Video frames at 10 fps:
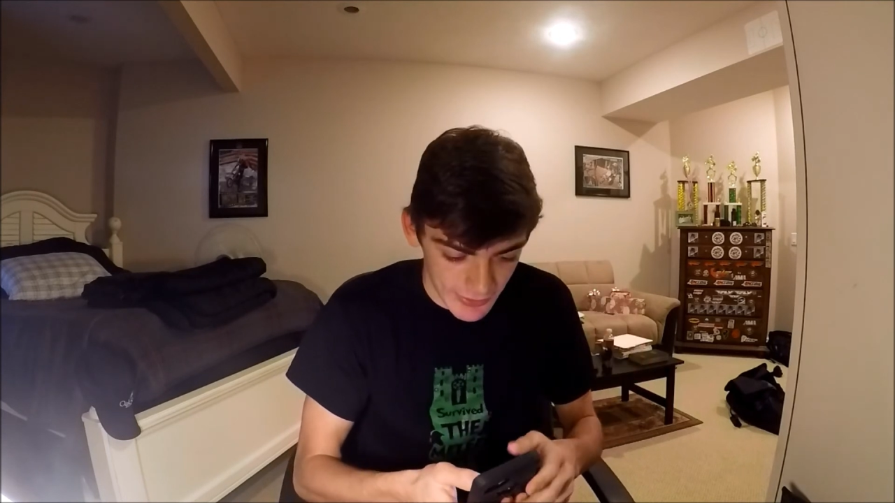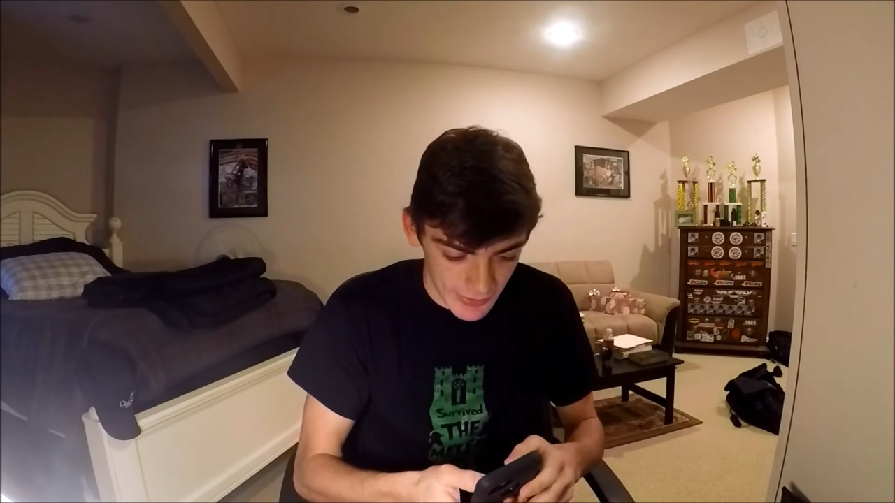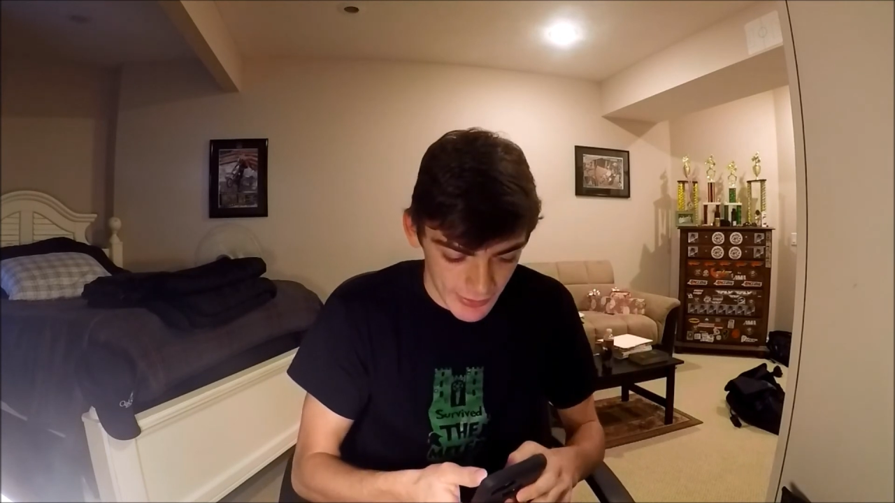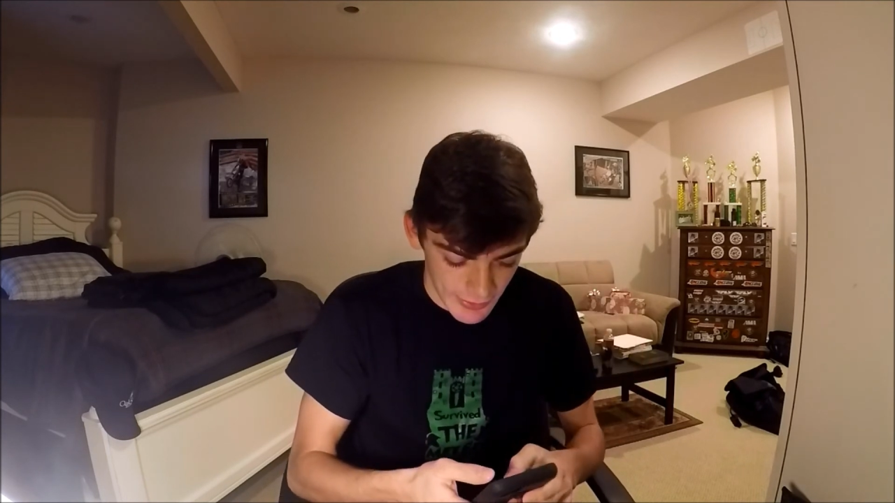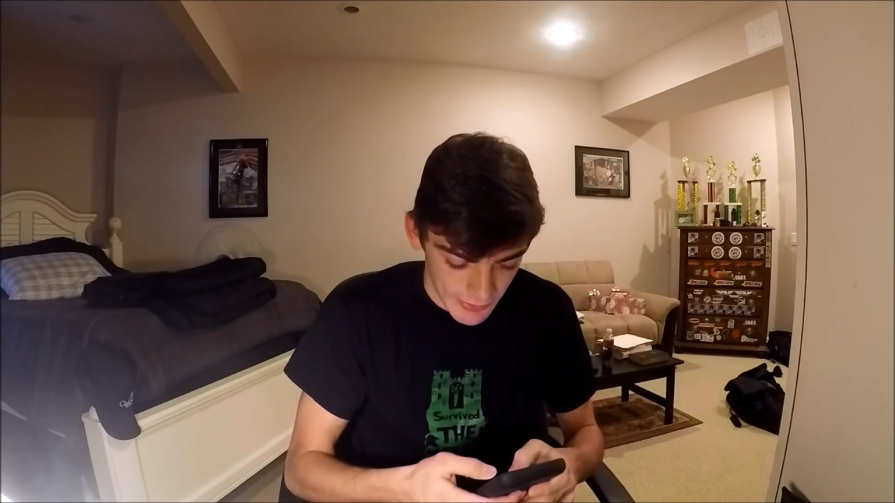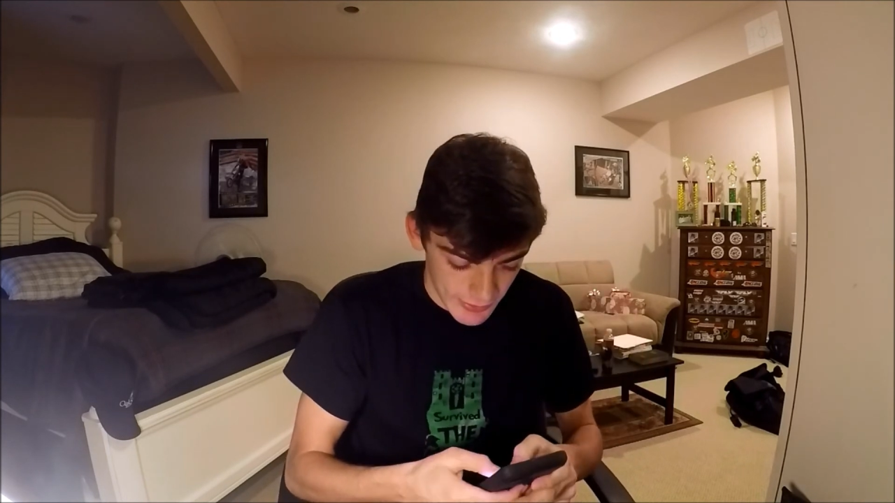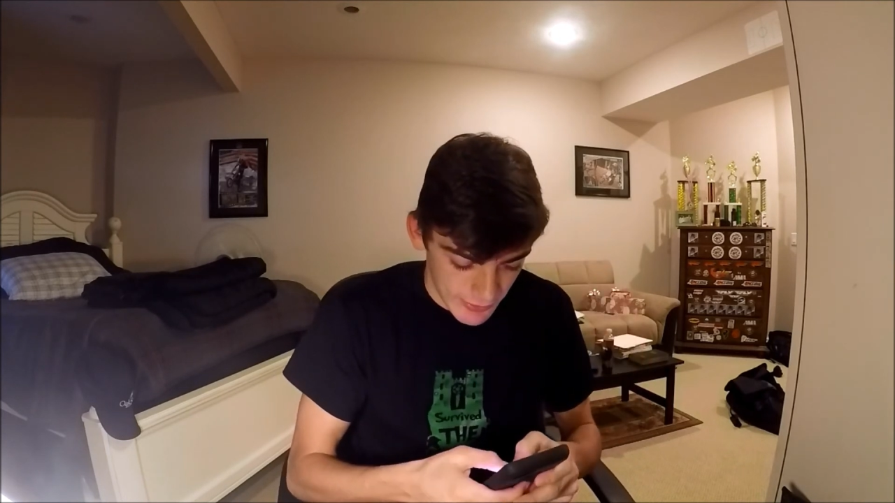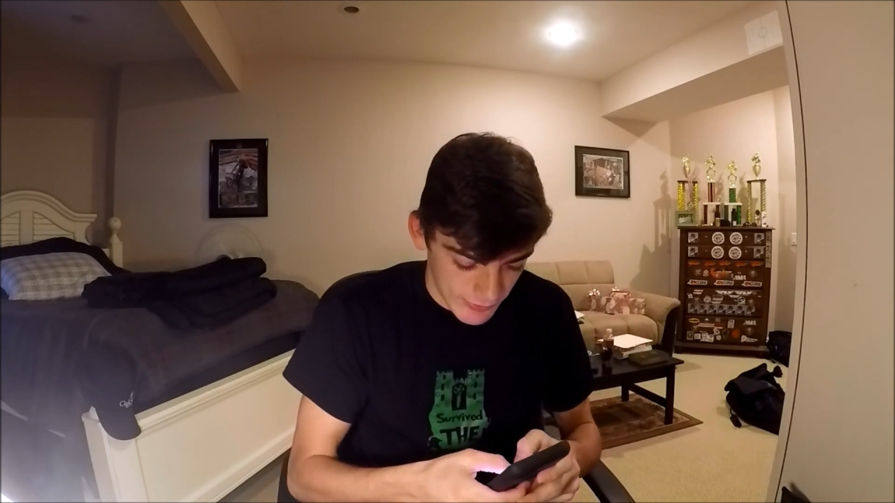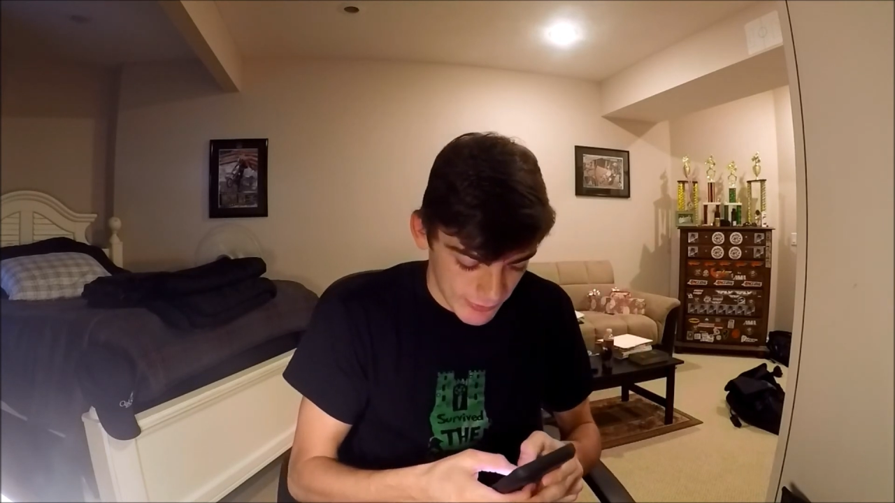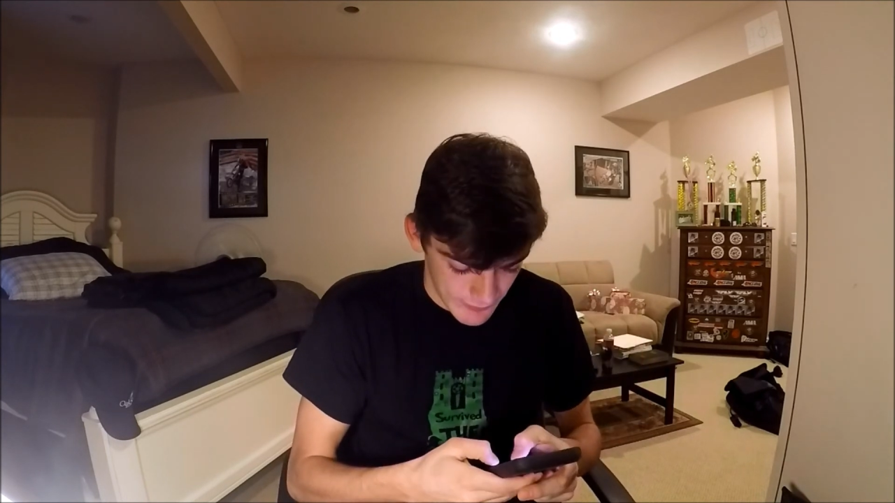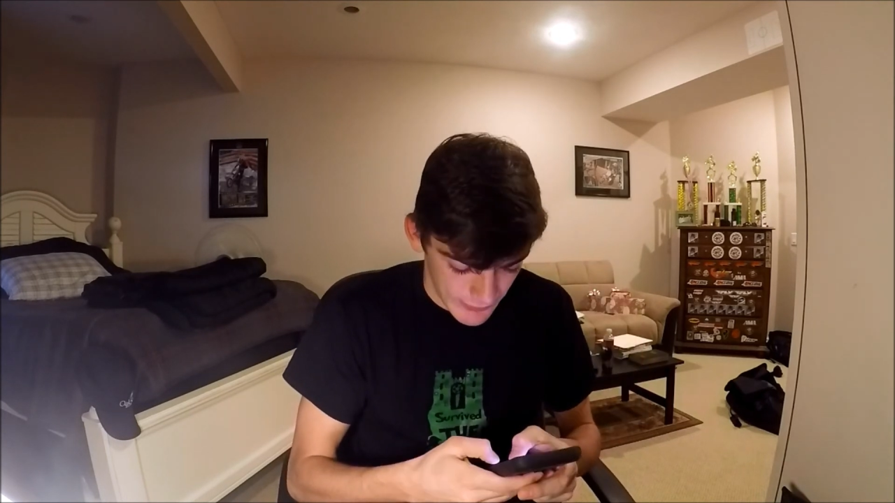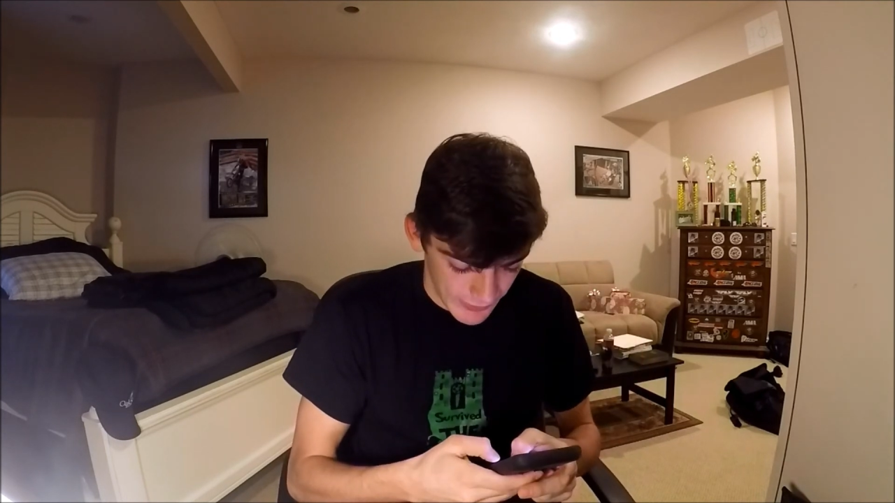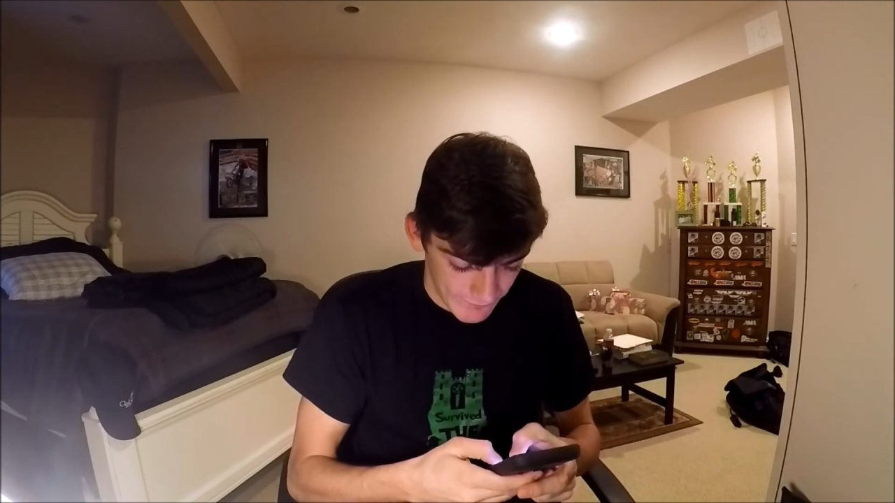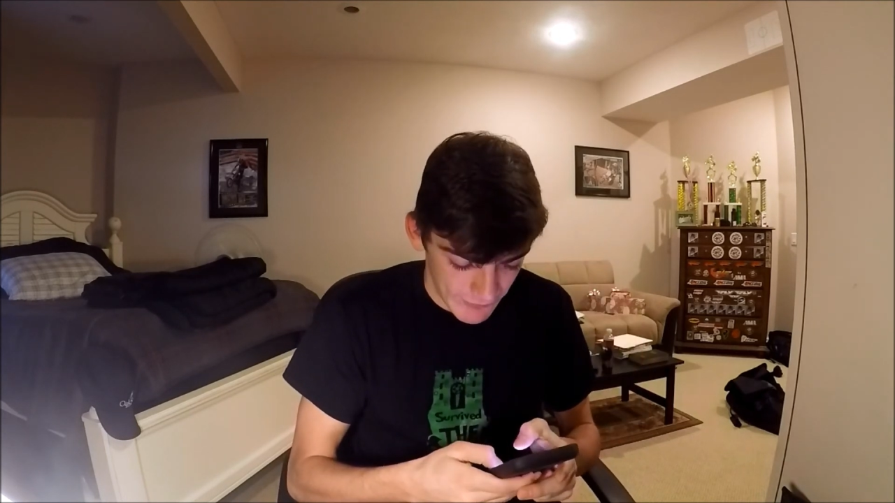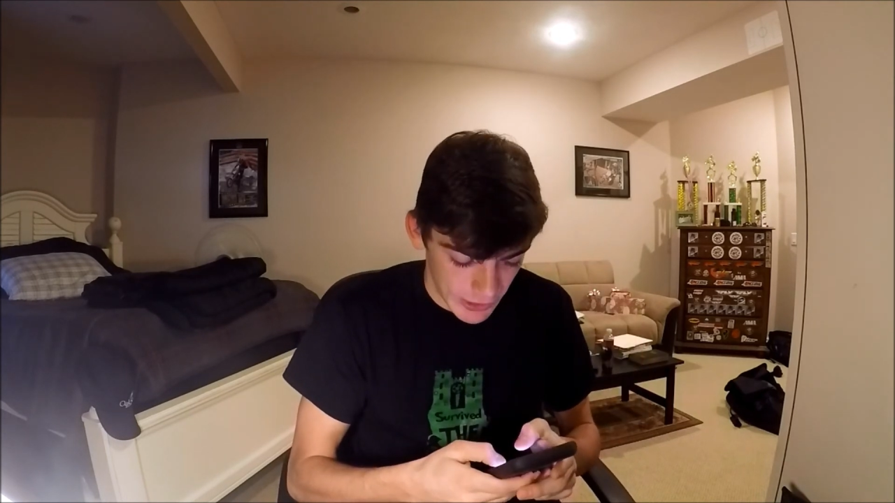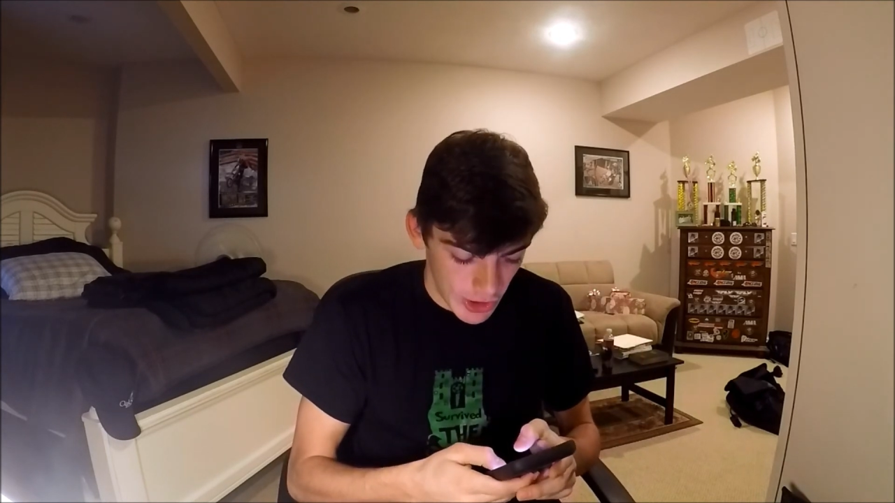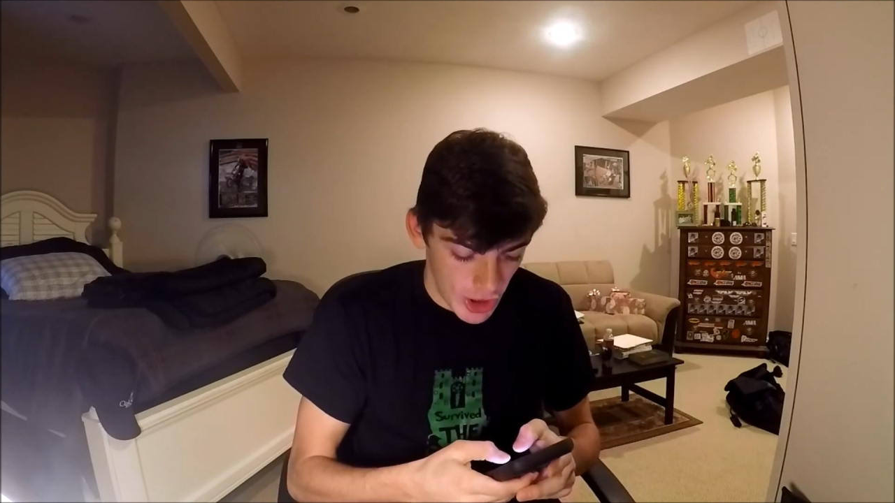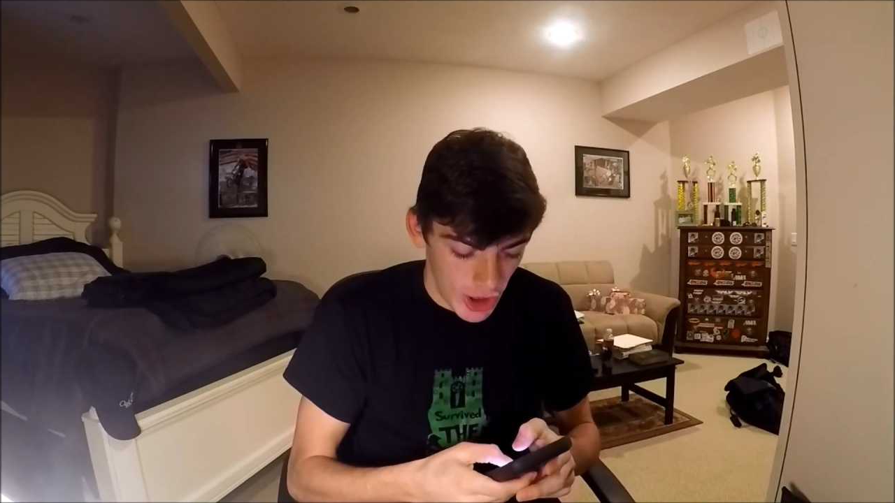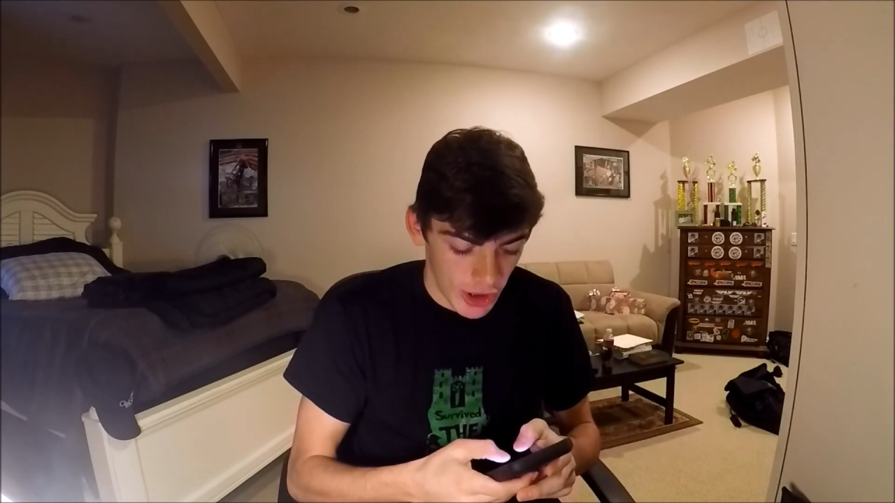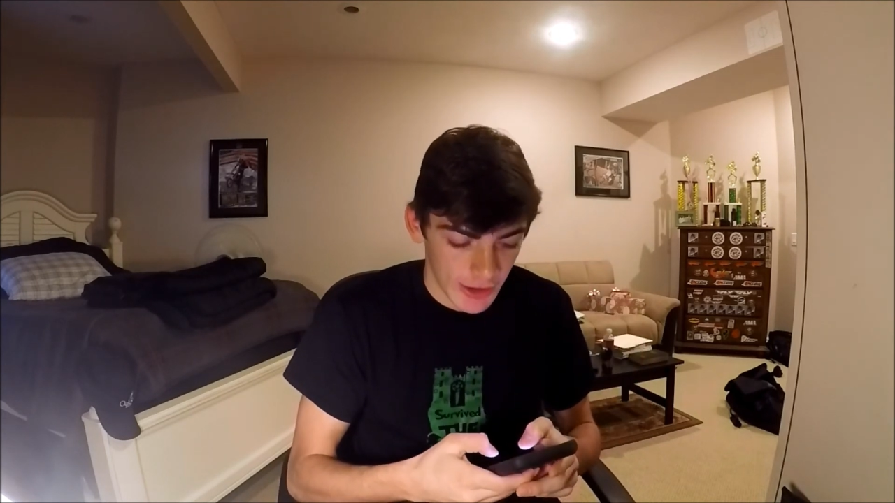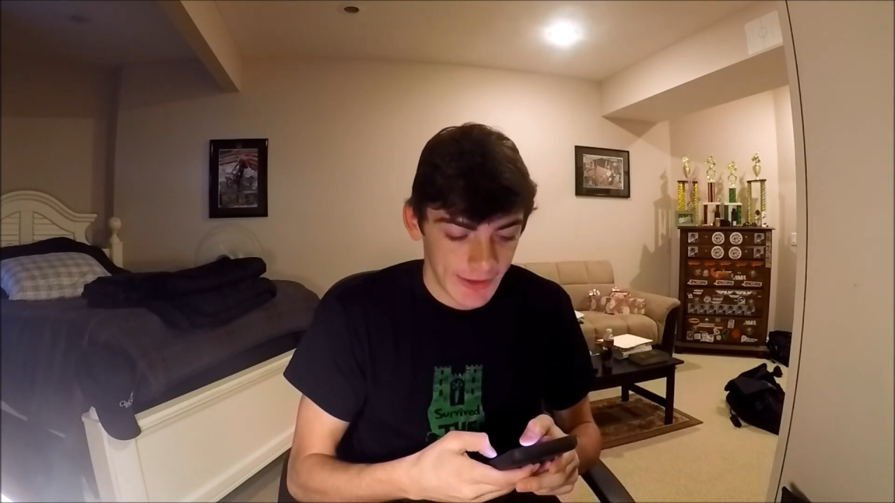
it. Vlog.